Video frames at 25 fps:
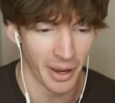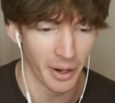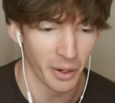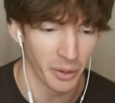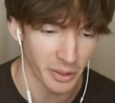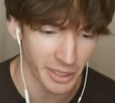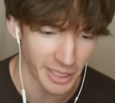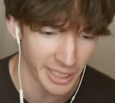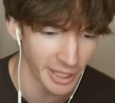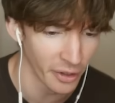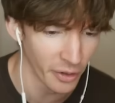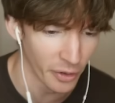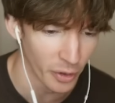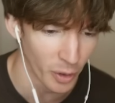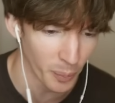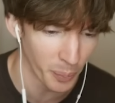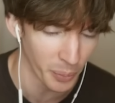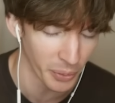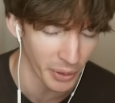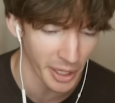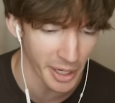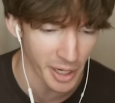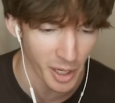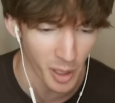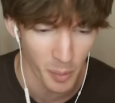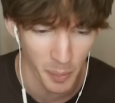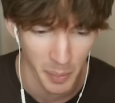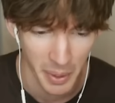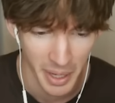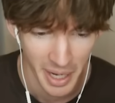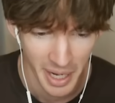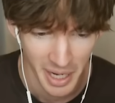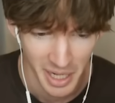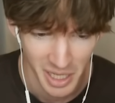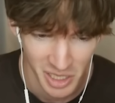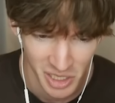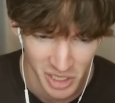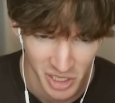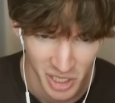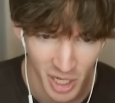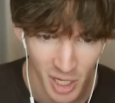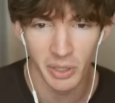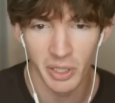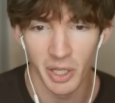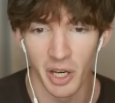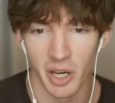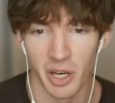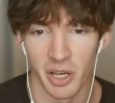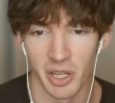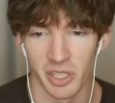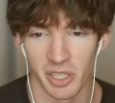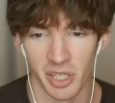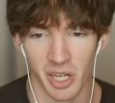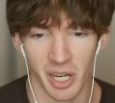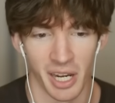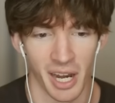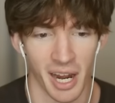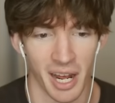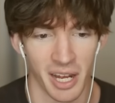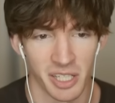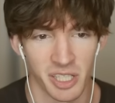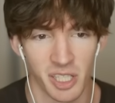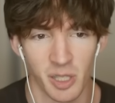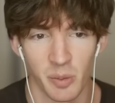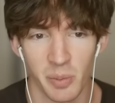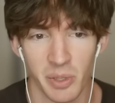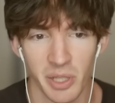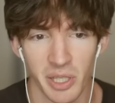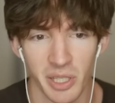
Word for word: that'll kill their player base because it has to